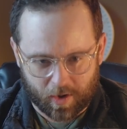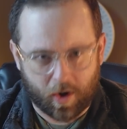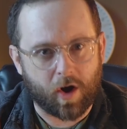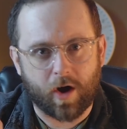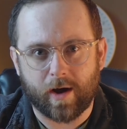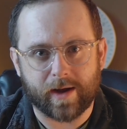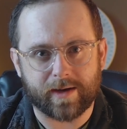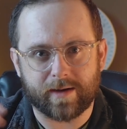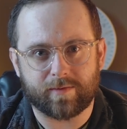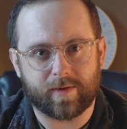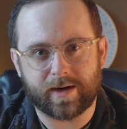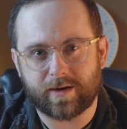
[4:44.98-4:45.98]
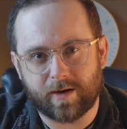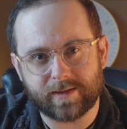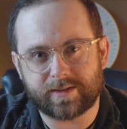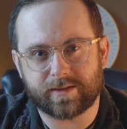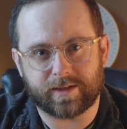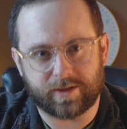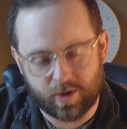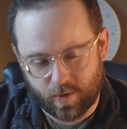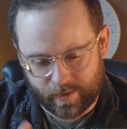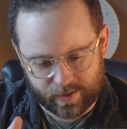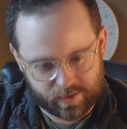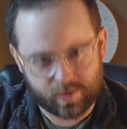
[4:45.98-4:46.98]
on, right? Constantly
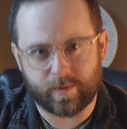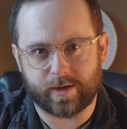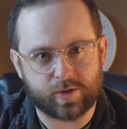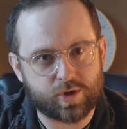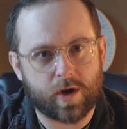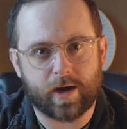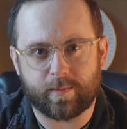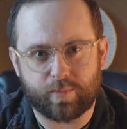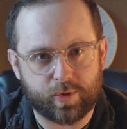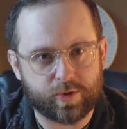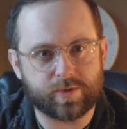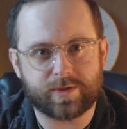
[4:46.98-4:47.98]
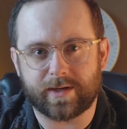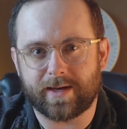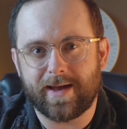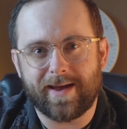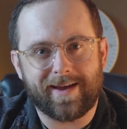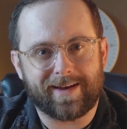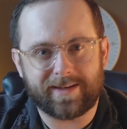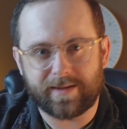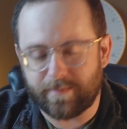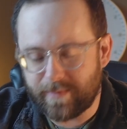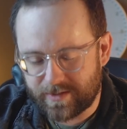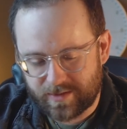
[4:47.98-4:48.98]
going, doing, trying, producing. And in the
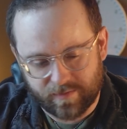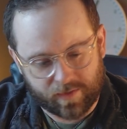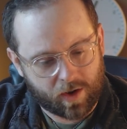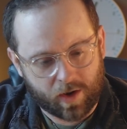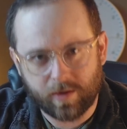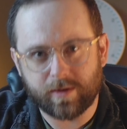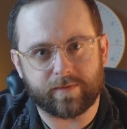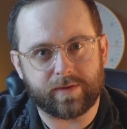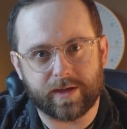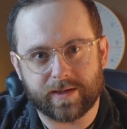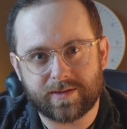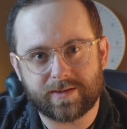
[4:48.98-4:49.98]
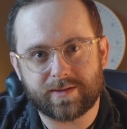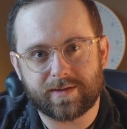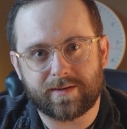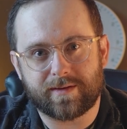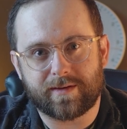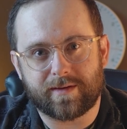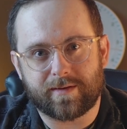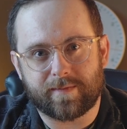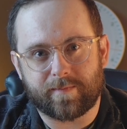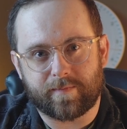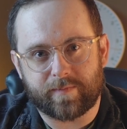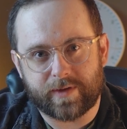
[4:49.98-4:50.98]
midst of all of this,
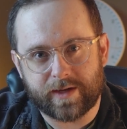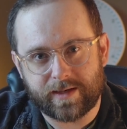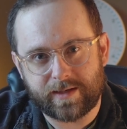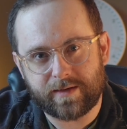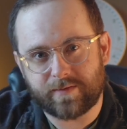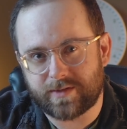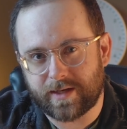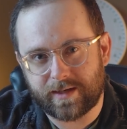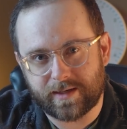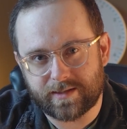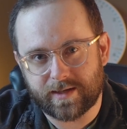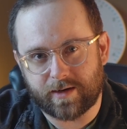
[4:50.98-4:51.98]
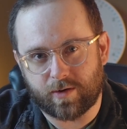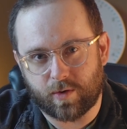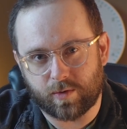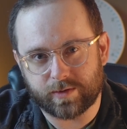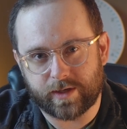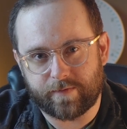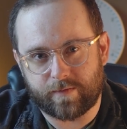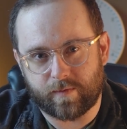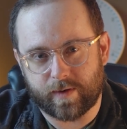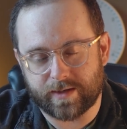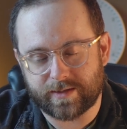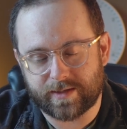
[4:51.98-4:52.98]
the idea of setting aside a whole day for
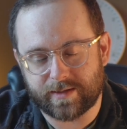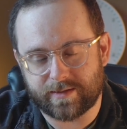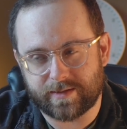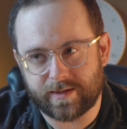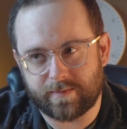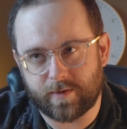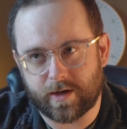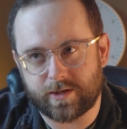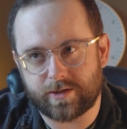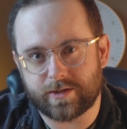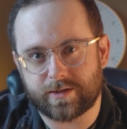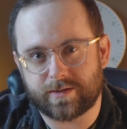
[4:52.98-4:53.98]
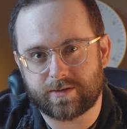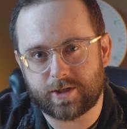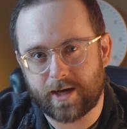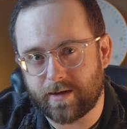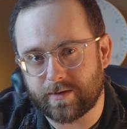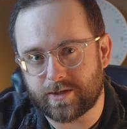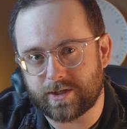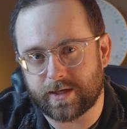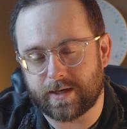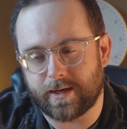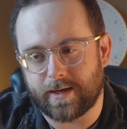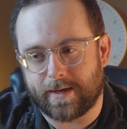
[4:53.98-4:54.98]
rest can seem not just
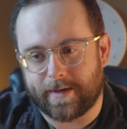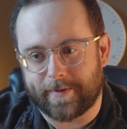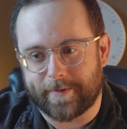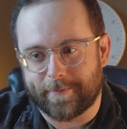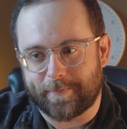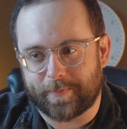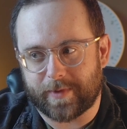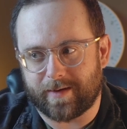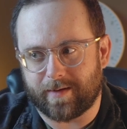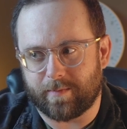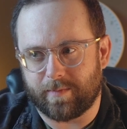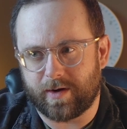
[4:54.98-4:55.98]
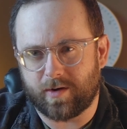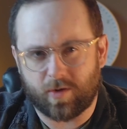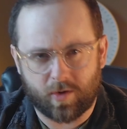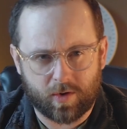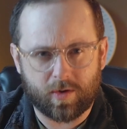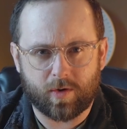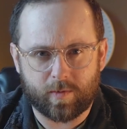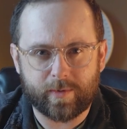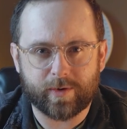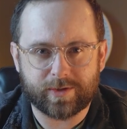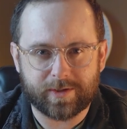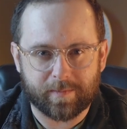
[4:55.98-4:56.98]
challenging, but
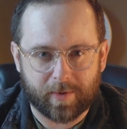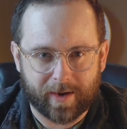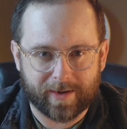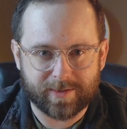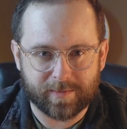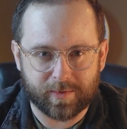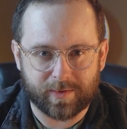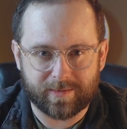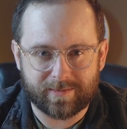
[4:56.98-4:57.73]
almost impossible.